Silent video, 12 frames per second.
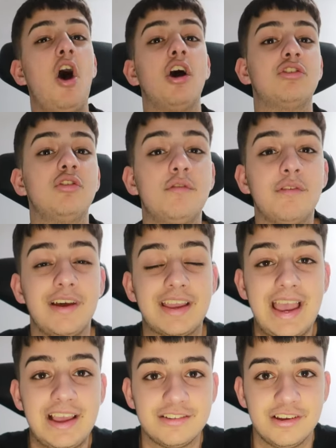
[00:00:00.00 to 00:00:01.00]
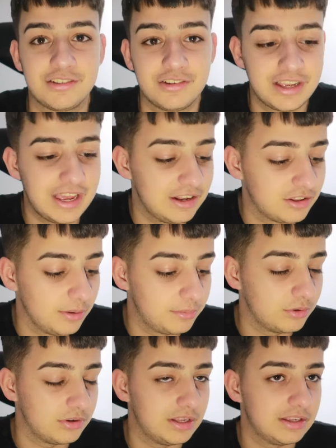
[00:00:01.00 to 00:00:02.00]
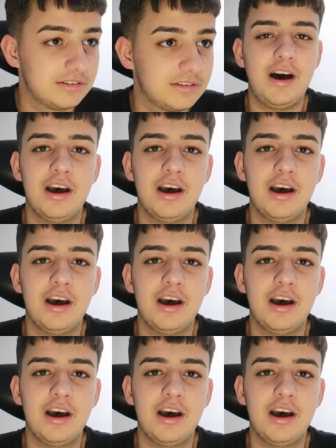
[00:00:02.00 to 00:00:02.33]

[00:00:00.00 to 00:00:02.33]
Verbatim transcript: I do feel like KSI is going to get the W in this.